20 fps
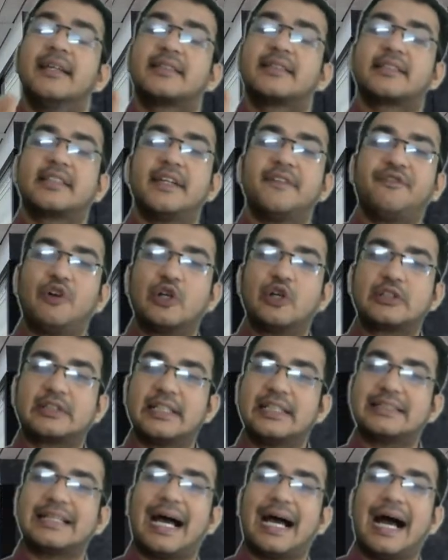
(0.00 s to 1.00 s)
Step 4
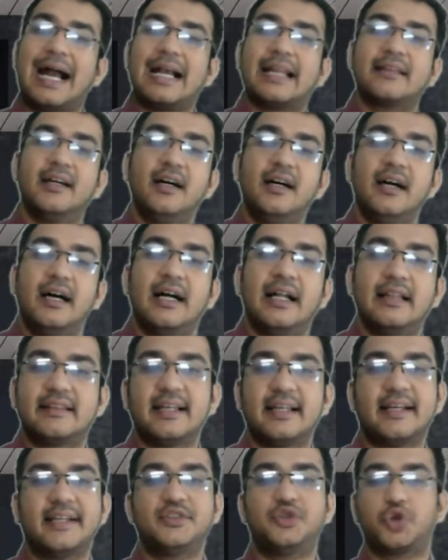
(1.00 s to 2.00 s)
says add the health
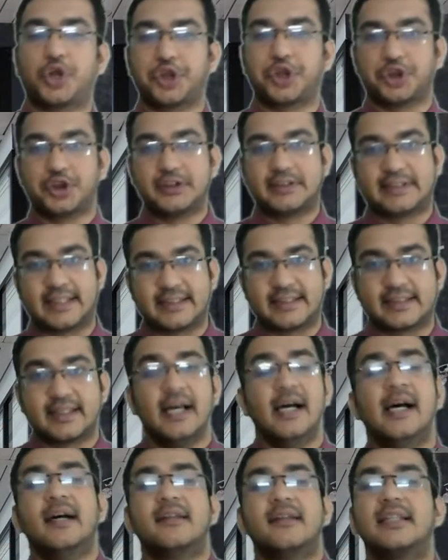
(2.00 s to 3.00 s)
and education says.
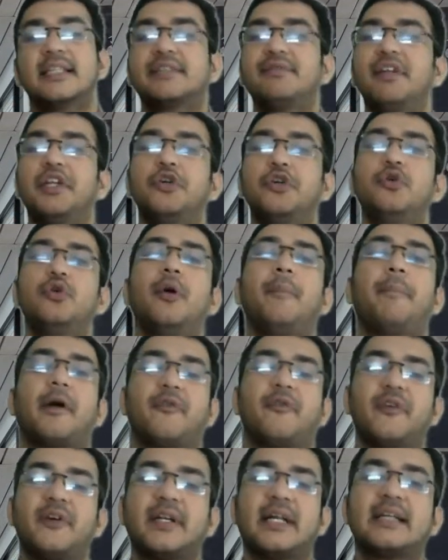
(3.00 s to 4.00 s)
This will give you a
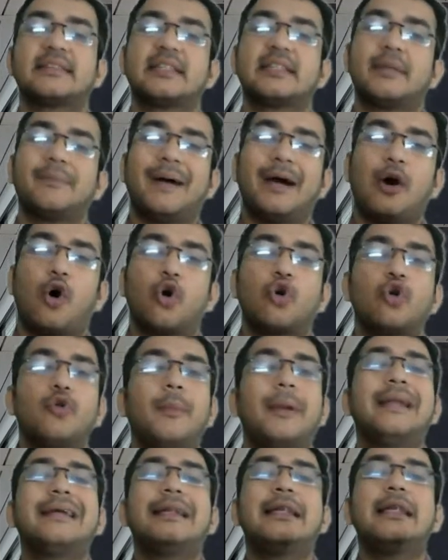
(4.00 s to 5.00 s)
perfect answer by
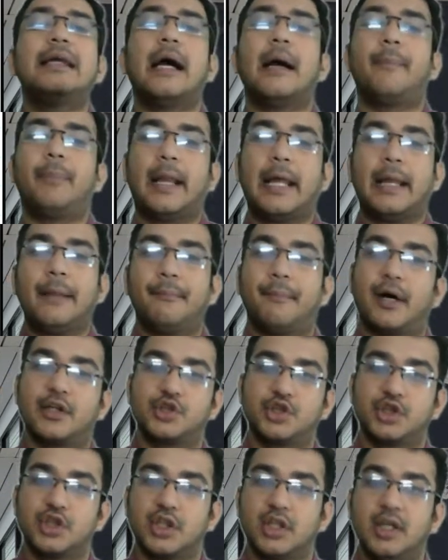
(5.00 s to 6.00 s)
automatically applying
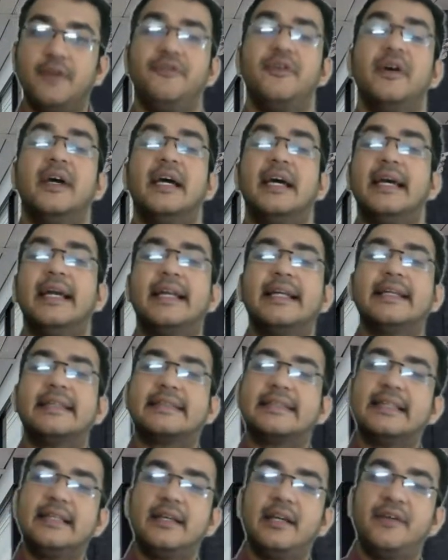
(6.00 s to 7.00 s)
marginal relief. It is
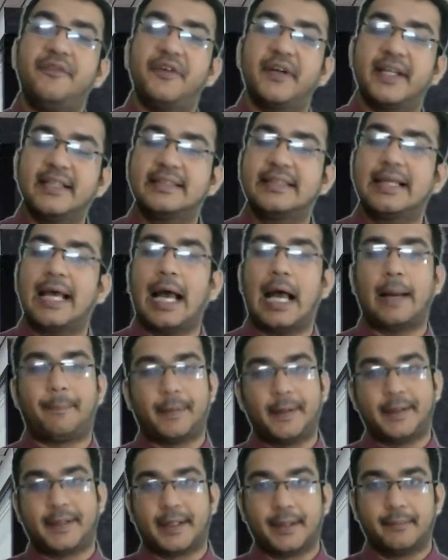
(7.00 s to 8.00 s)
if it is
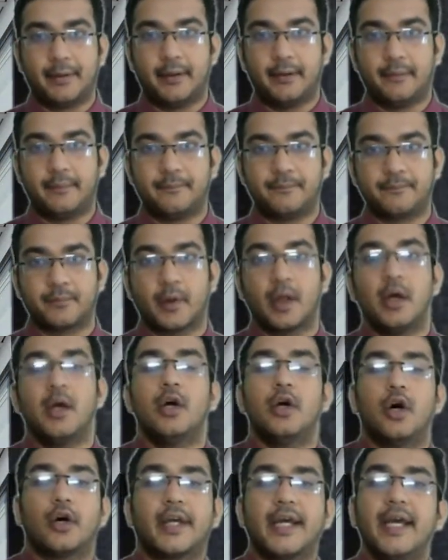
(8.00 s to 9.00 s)
applicable.
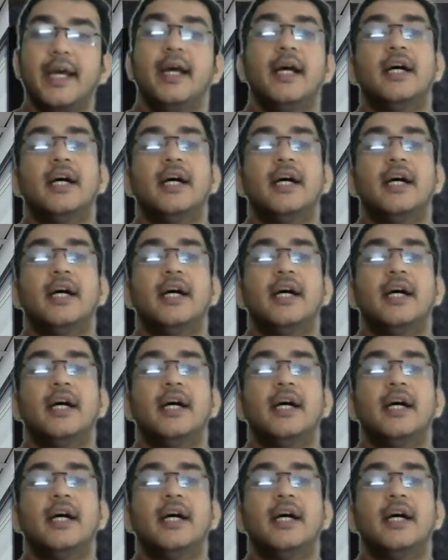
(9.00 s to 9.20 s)
Okay,